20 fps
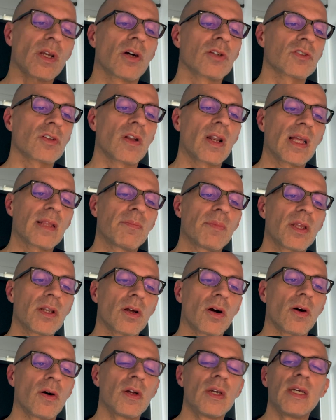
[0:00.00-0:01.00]
Also, let me
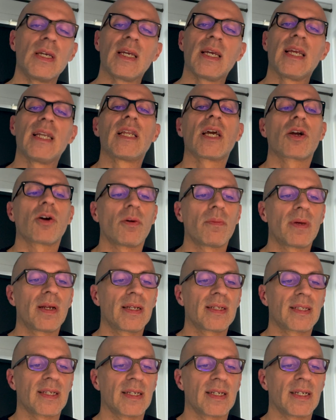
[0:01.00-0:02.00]
know in the
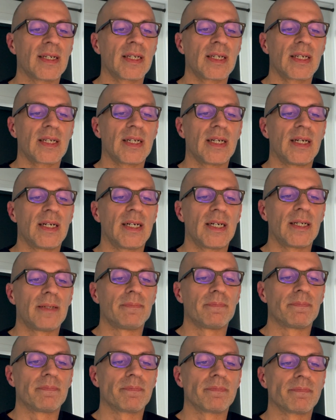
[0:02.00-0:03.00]
comment
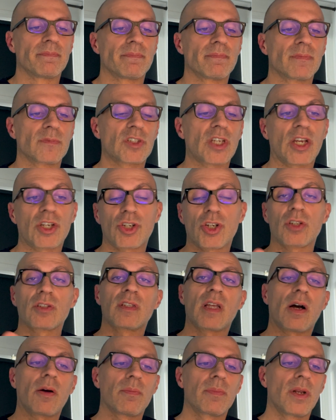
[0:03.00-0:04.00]
section
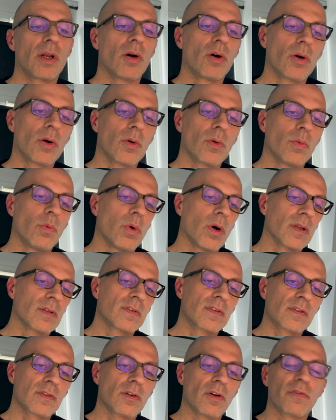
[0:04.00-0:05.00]
down below
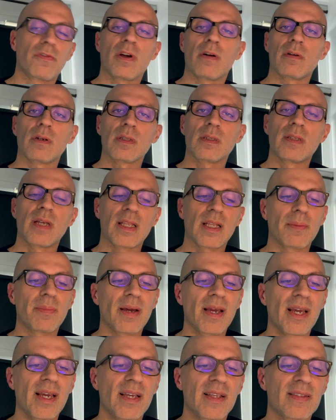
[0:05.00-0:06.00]
what's your favorite
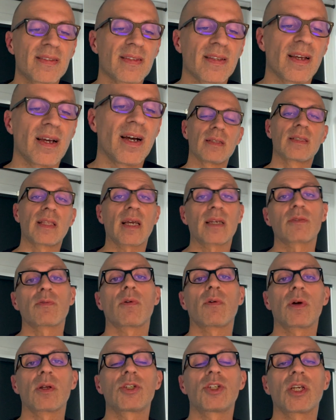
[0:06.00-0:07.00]
database. Thanks
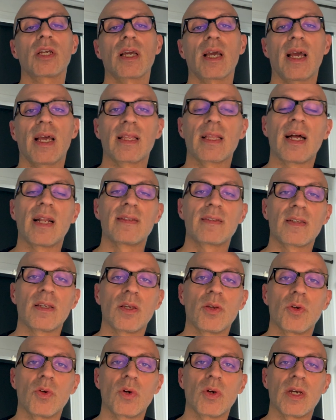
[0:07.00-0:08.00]
for watching, and I'll see
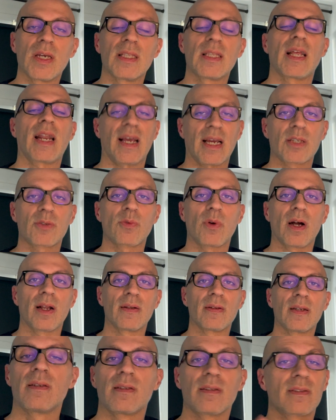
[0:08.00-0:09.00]
you in the next one.
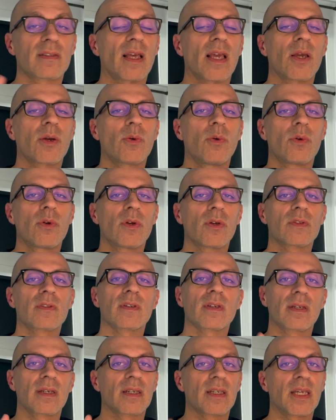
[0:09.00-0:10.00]
Stay
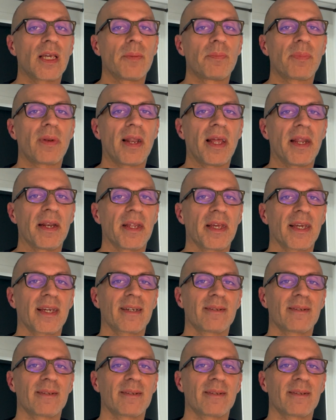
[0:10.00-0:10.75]
curious, keep learning.